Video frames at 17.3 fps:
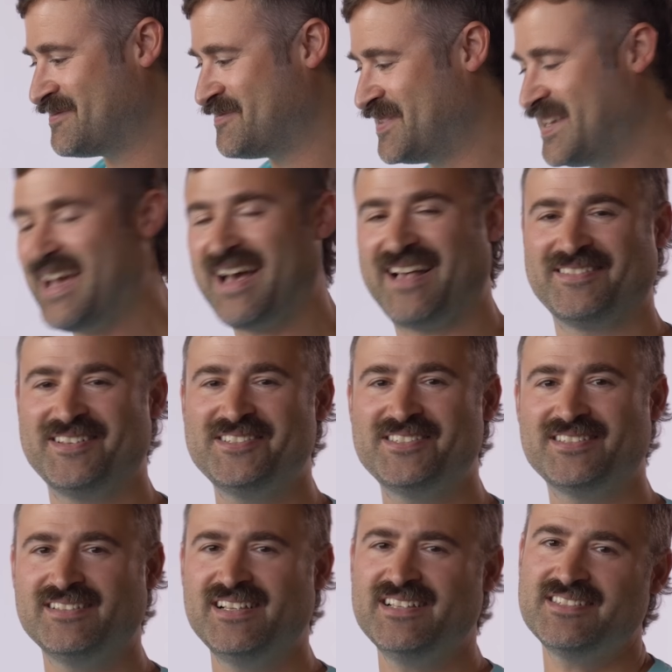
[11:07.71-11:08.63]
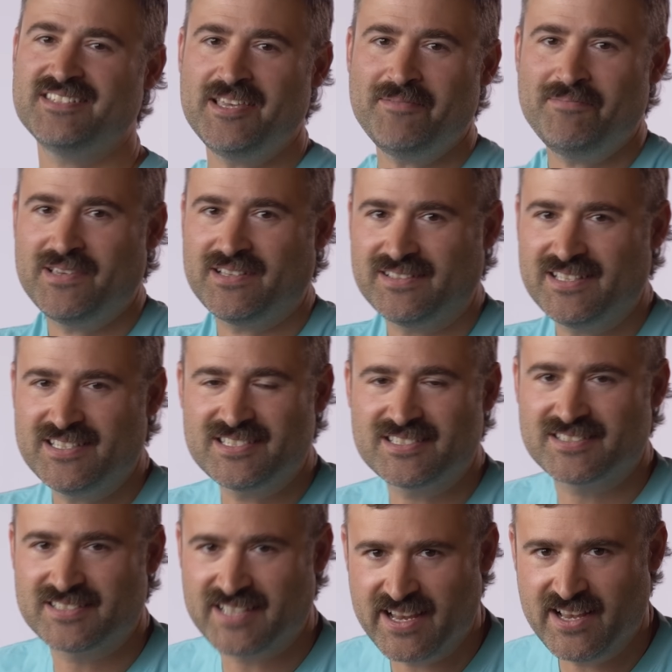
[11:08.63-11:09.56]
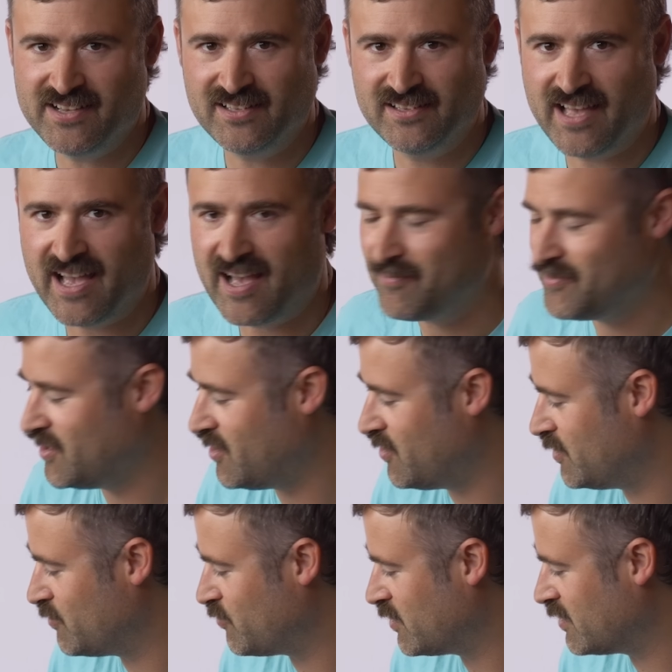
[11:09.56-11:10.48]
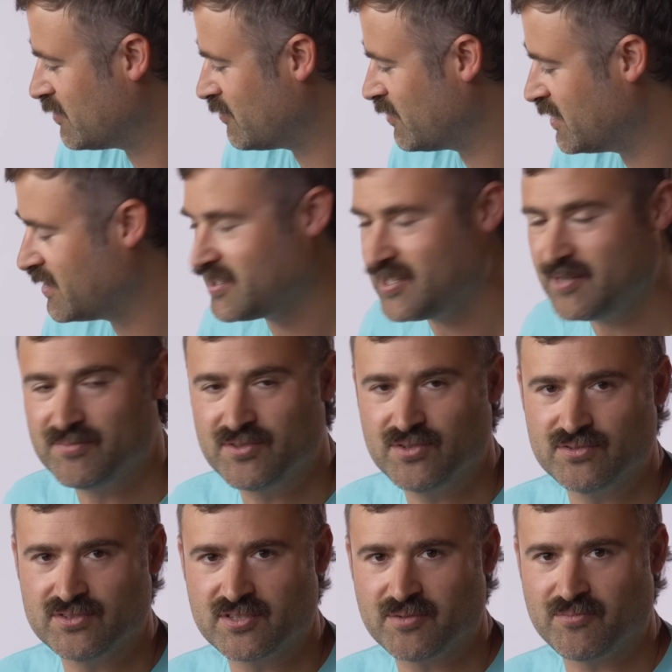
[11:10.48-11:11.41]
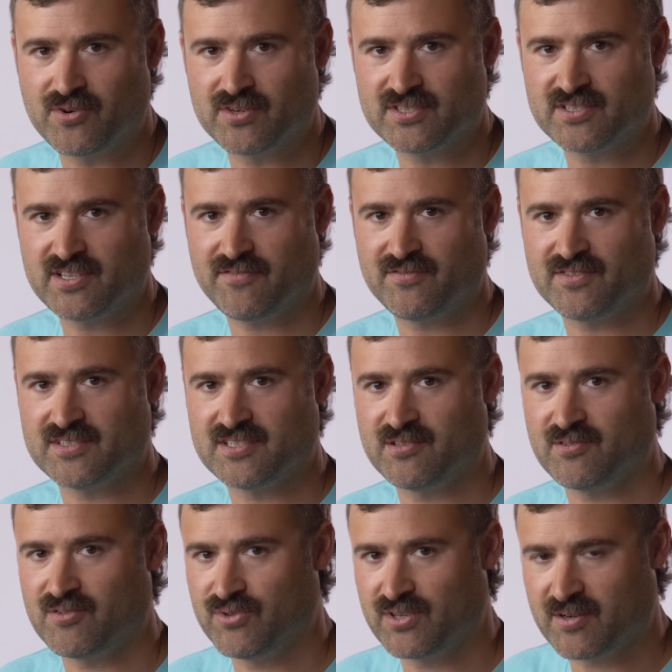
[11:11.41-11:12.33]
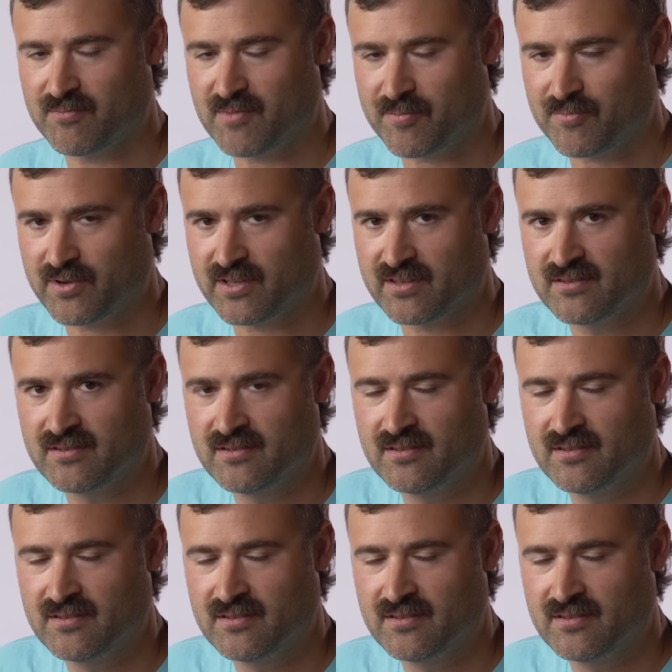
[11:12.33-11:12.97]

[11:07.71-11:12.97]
Yeah, let's stay in the lab though, and we're gonna keep doing some more stuff and see what we come up with.